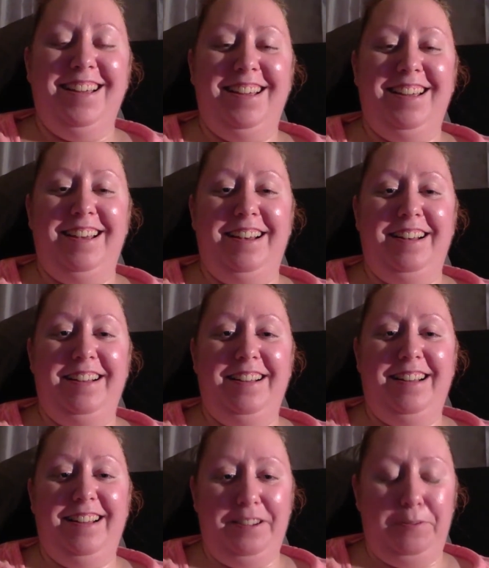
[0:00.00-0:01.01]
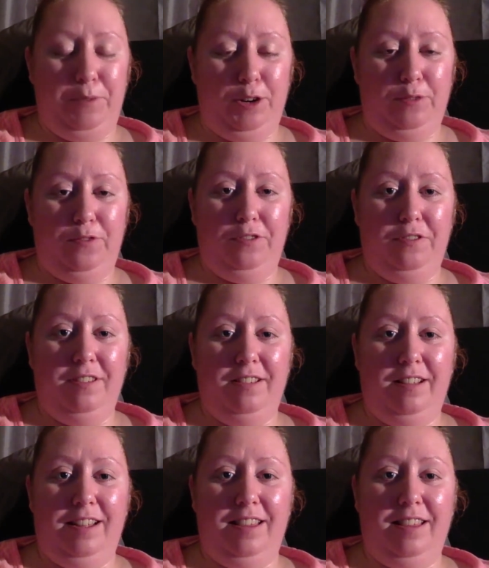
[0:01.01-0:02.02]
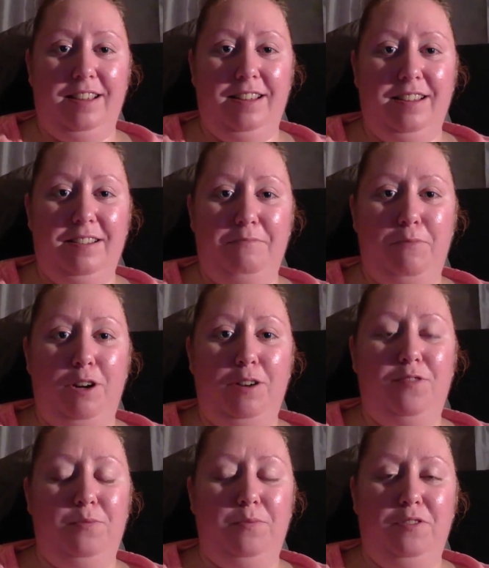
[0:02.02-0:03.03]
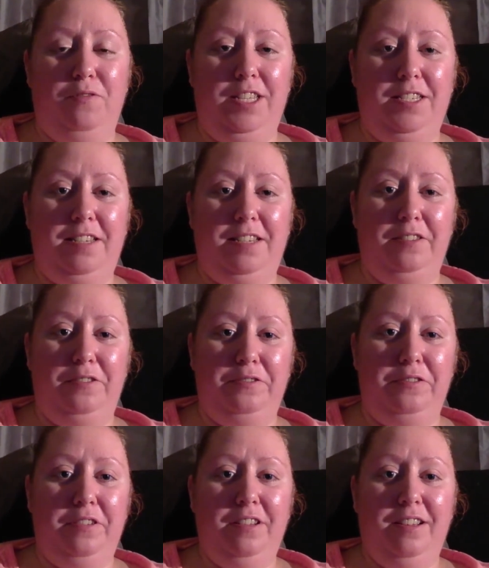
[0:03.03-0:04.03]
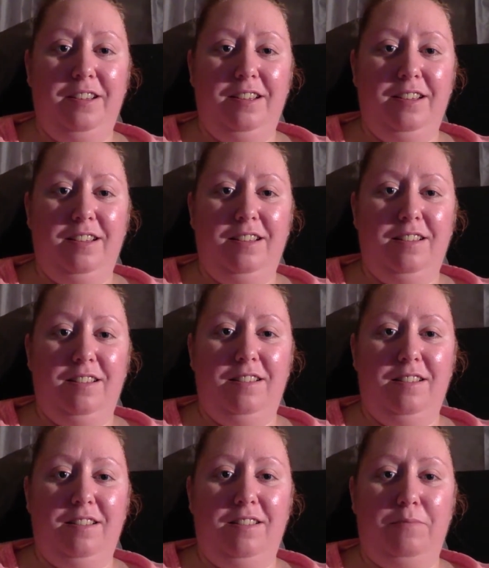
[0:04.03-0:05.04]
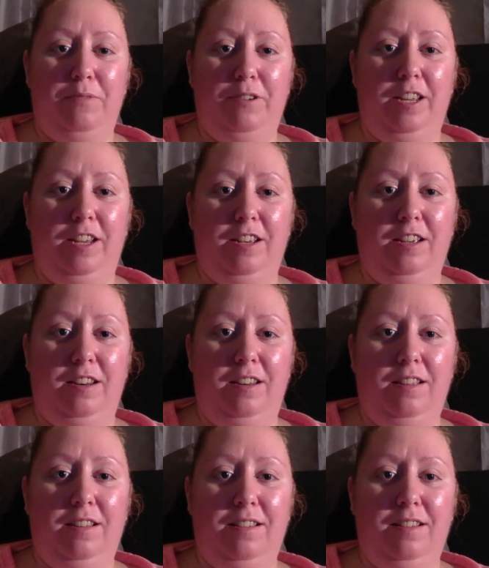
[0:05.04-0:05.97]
Yeah, I like the Marvel movies too. They're pretty good.